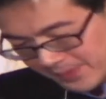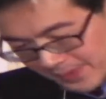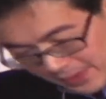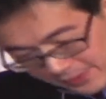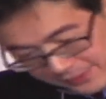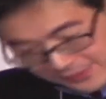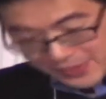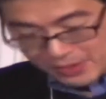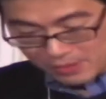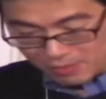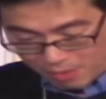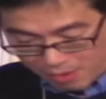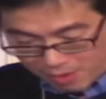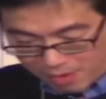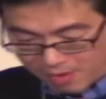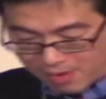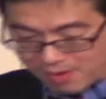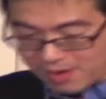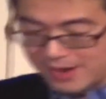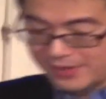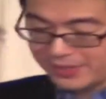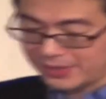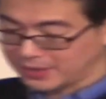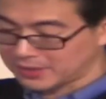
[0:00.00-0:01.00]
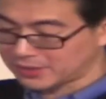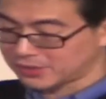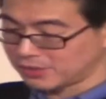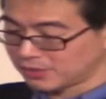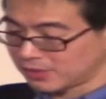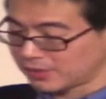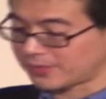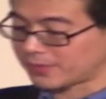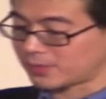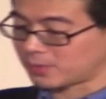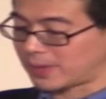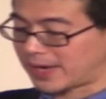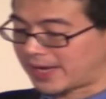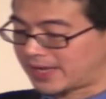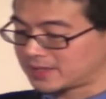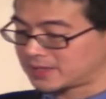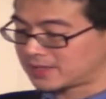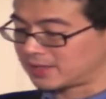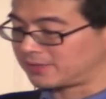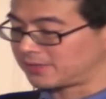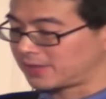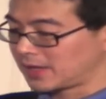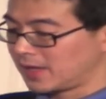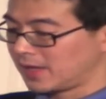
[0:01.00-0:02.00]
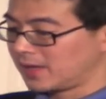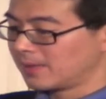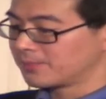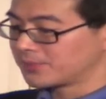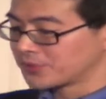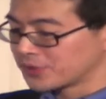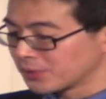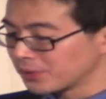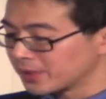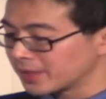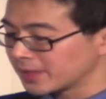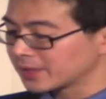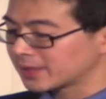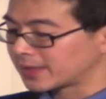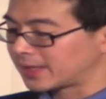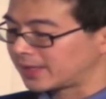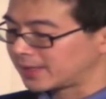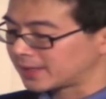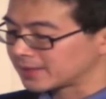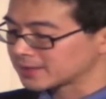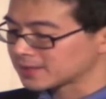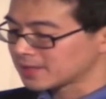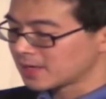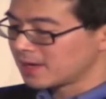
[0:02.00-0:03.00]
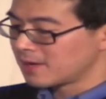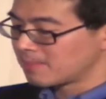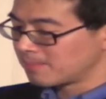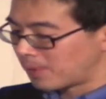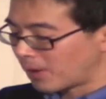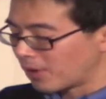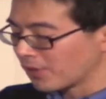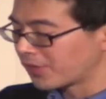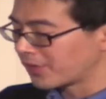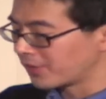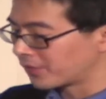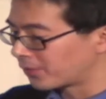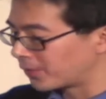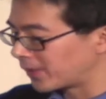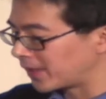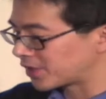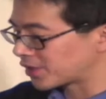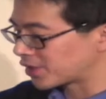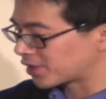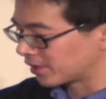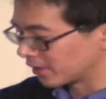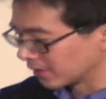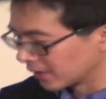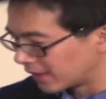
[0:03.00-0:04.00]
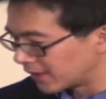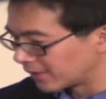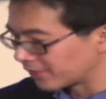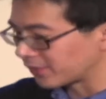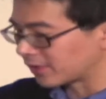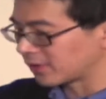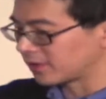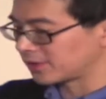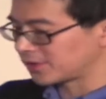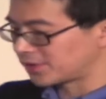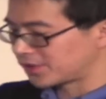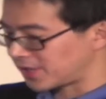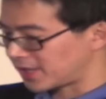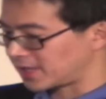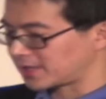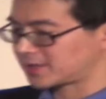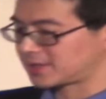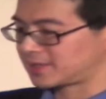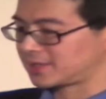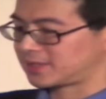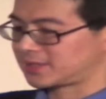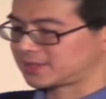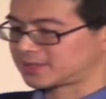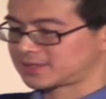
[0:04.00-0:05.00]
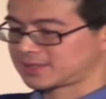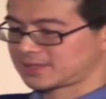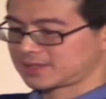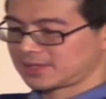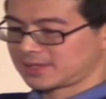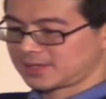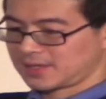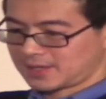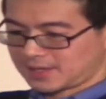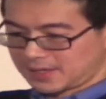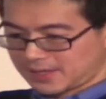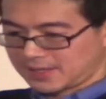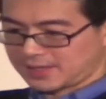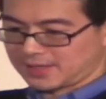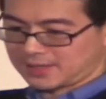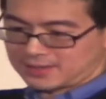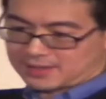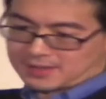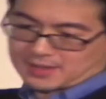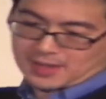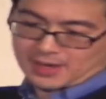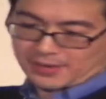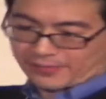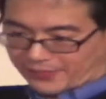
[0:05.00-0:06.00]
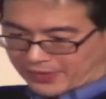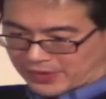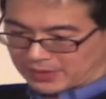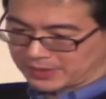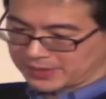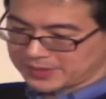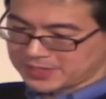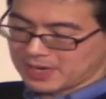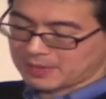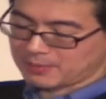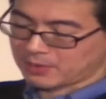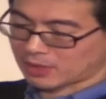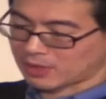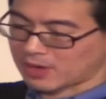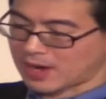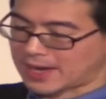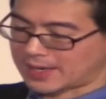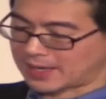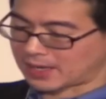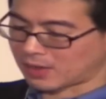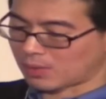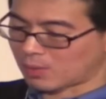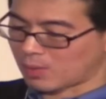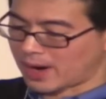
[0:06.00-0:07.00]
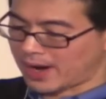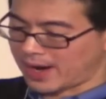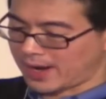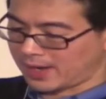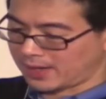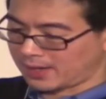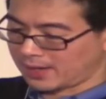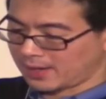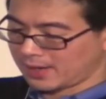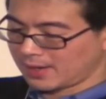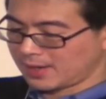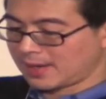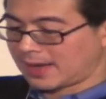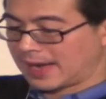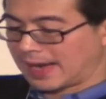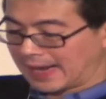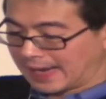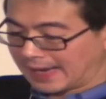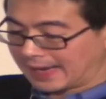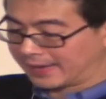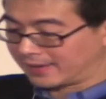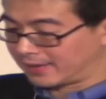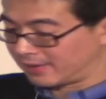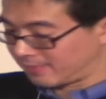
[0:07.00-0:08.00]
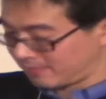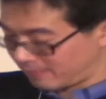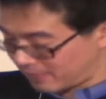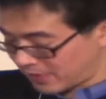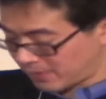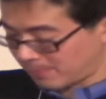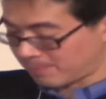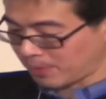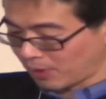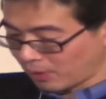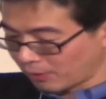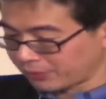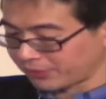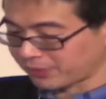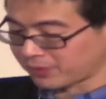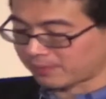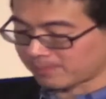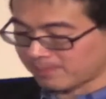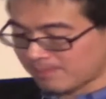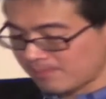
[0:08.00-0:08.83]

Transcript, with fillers: if there are, I think, two different ways of doing things, both of which deliver justice in a fairly democratic way, and they're both